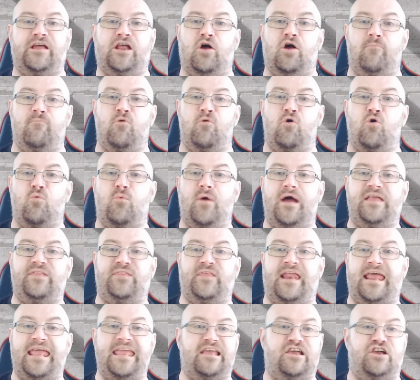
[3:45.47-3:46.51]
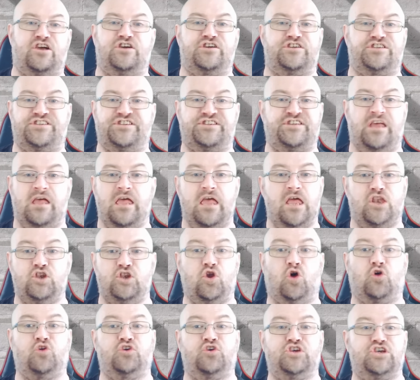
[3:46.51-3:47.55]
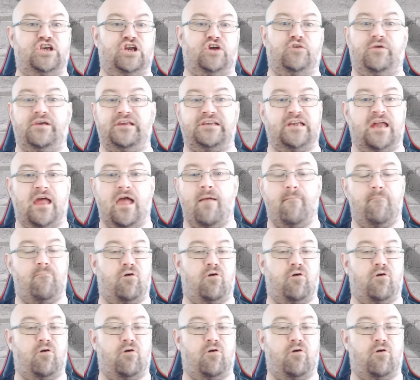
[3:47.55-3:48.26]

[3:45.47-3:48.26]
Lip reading: a lot more weight than Akehurst's non-Jewish,